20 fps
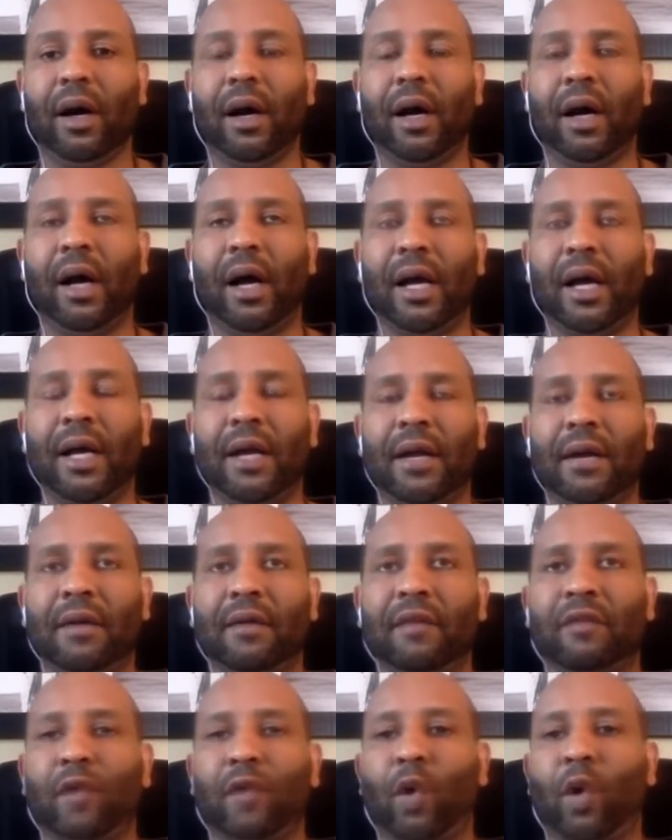Uh, and
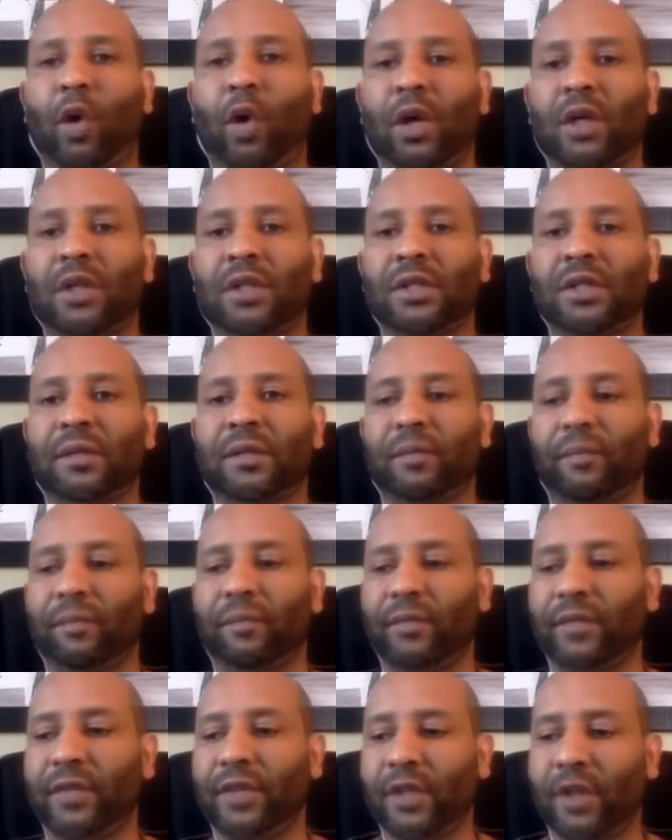of course,
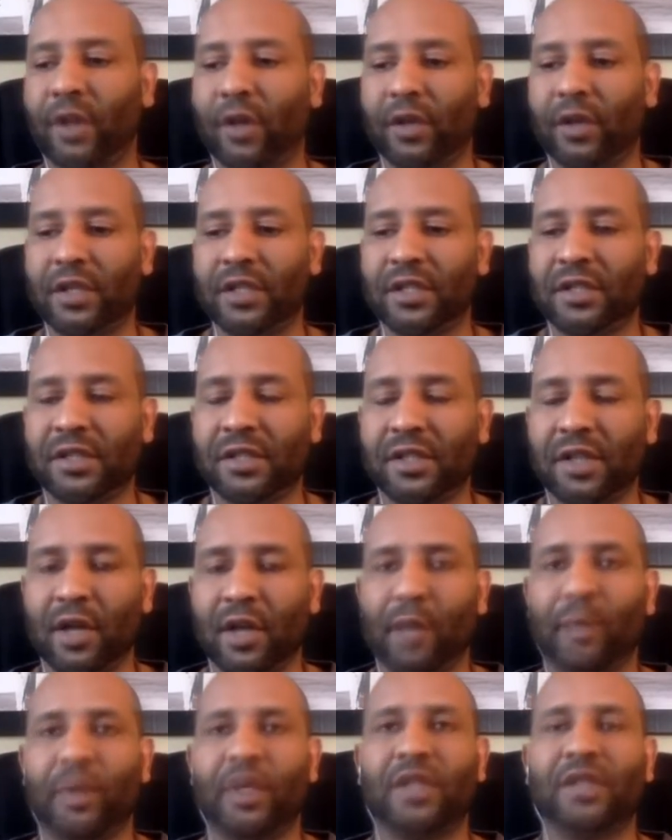you know, these
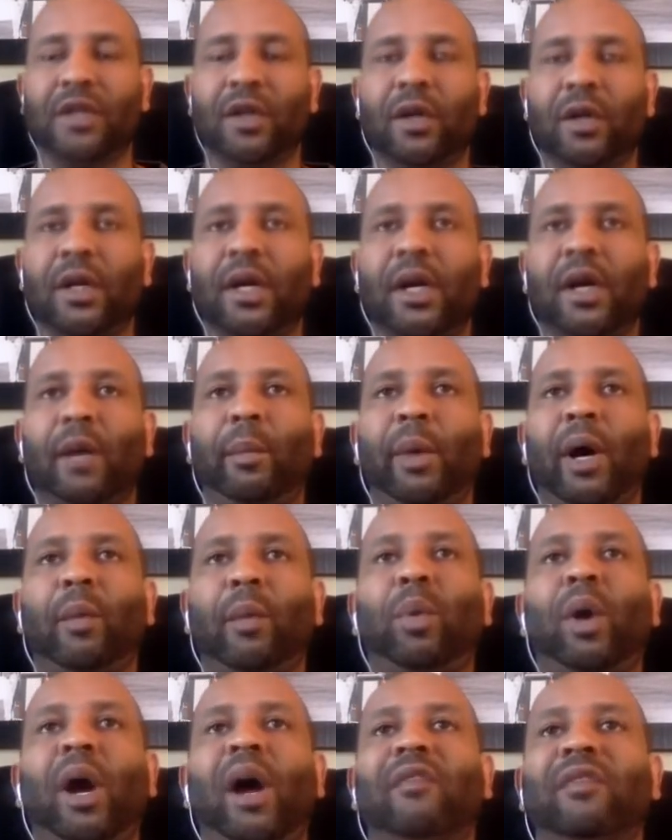companies only care
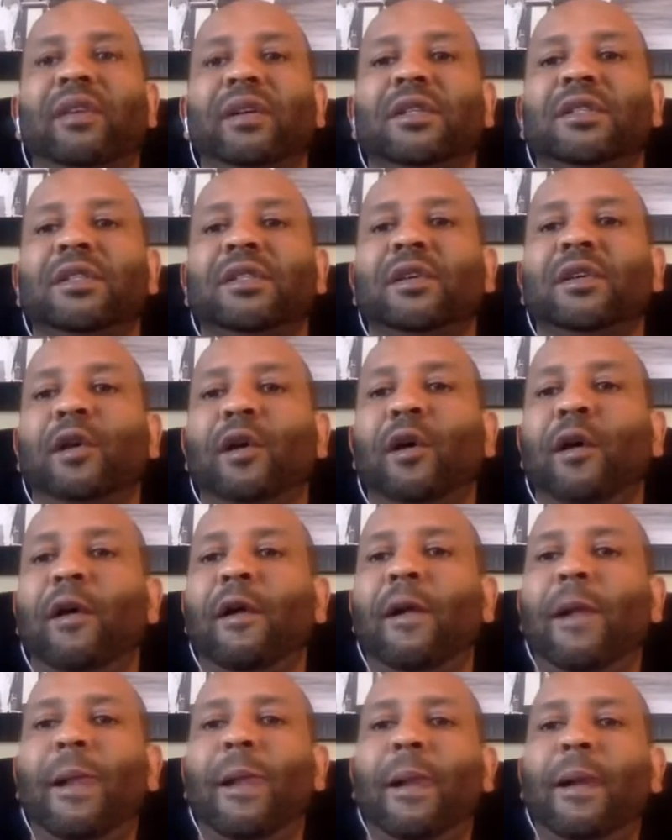about profits.
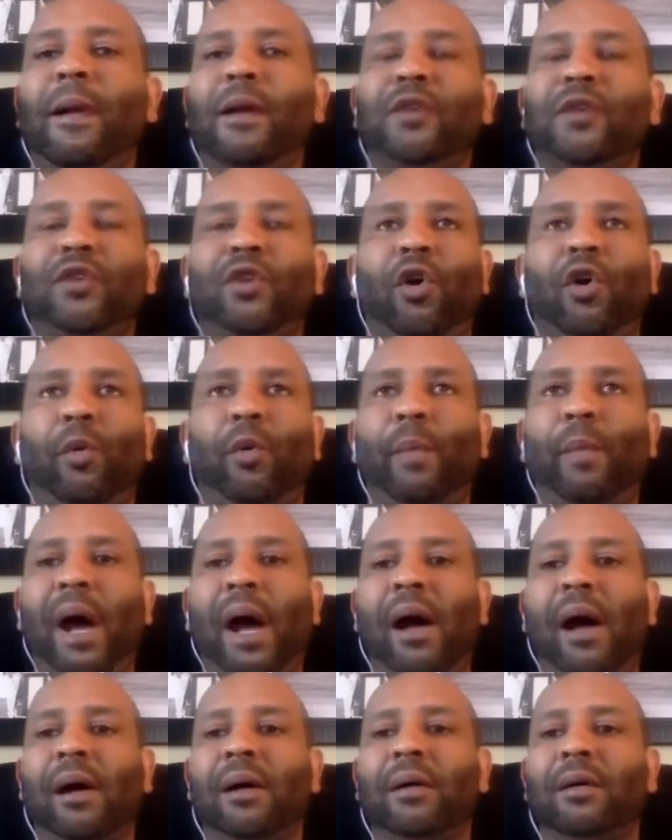So
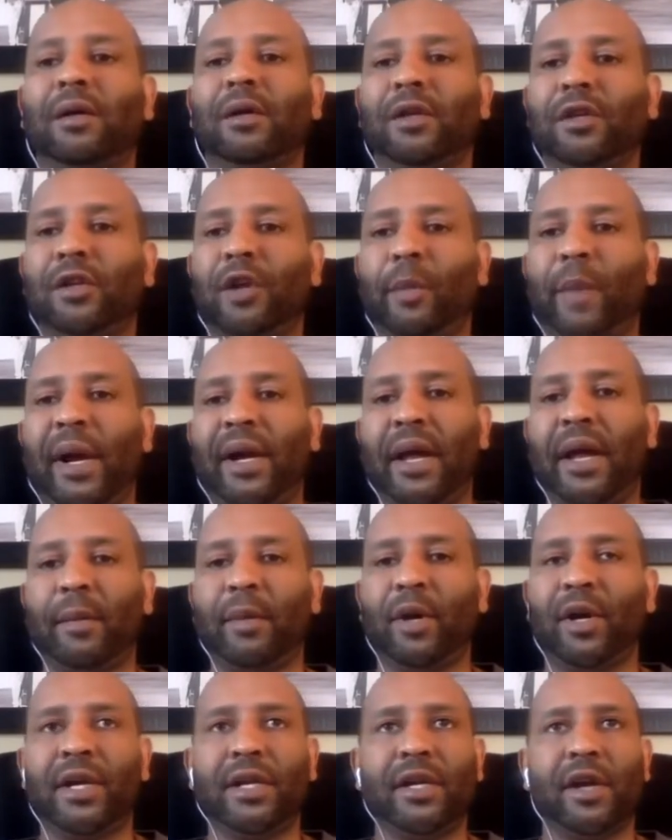my, you know, my
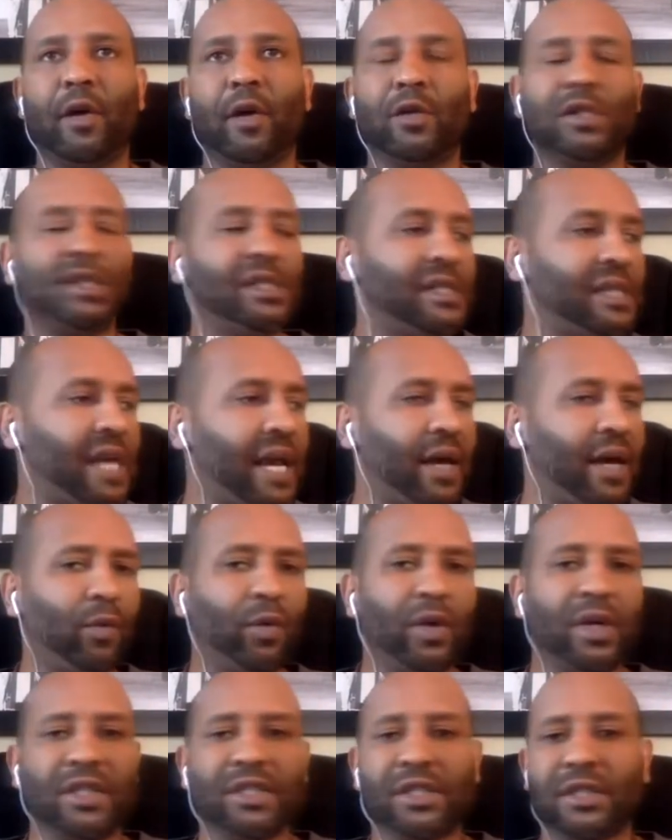neighbor, he knows he's at
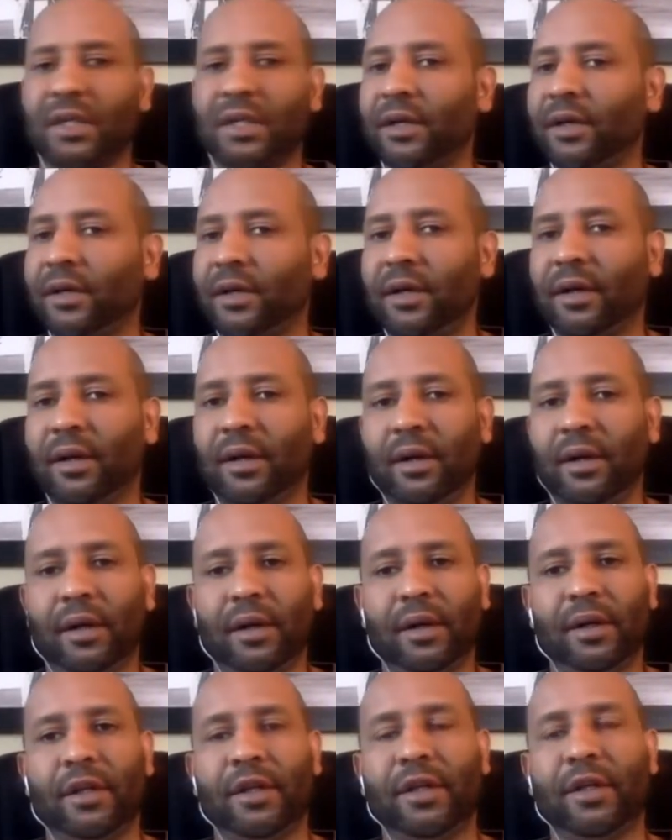risk.
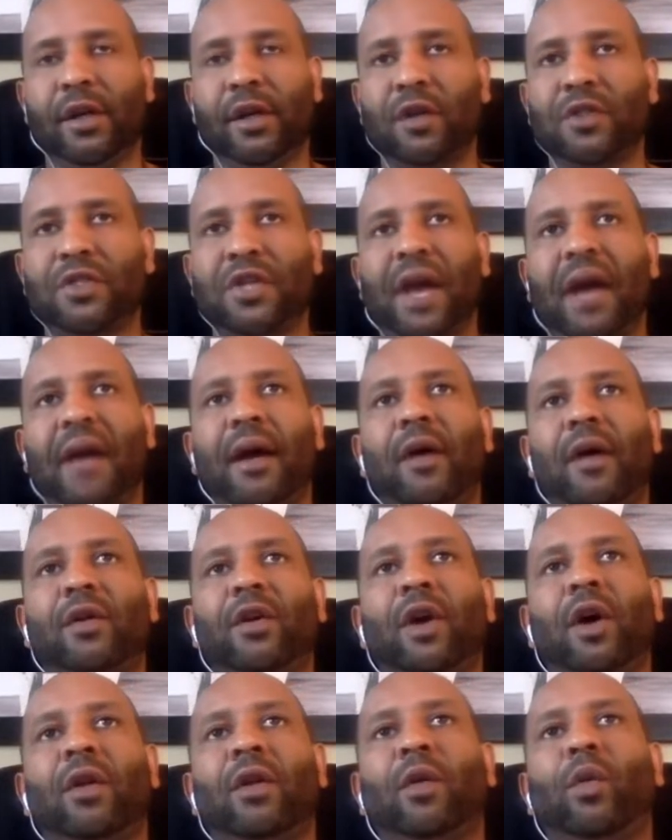You know, shout out
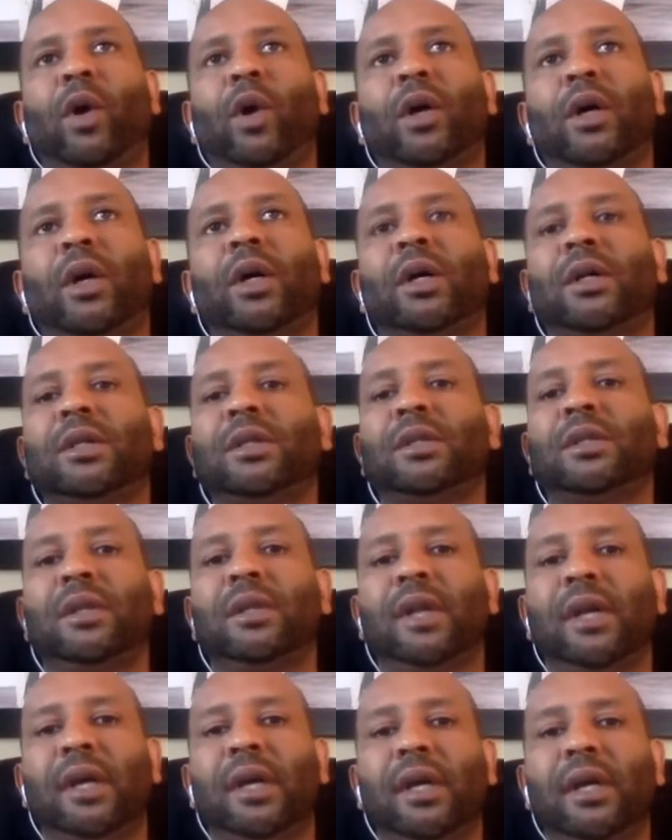to all the workers
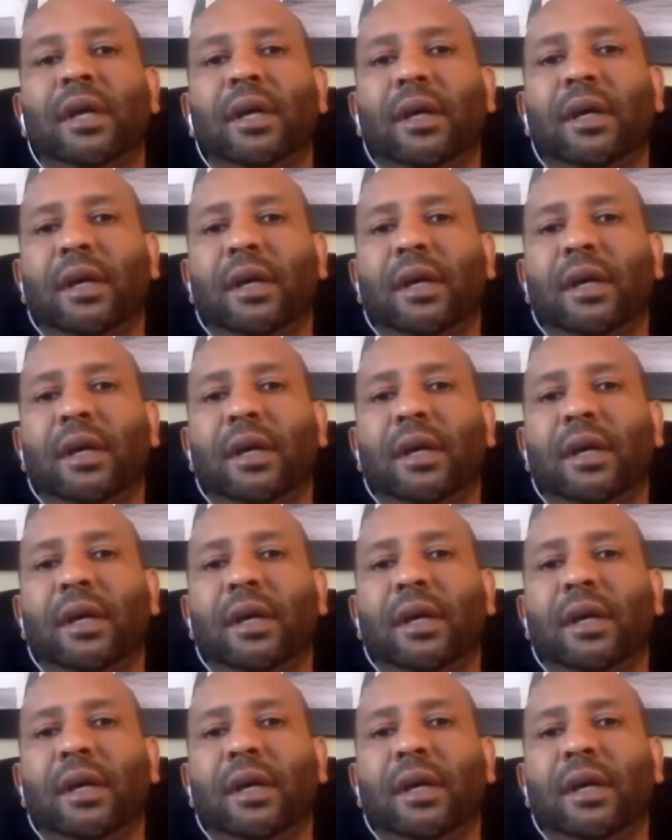that,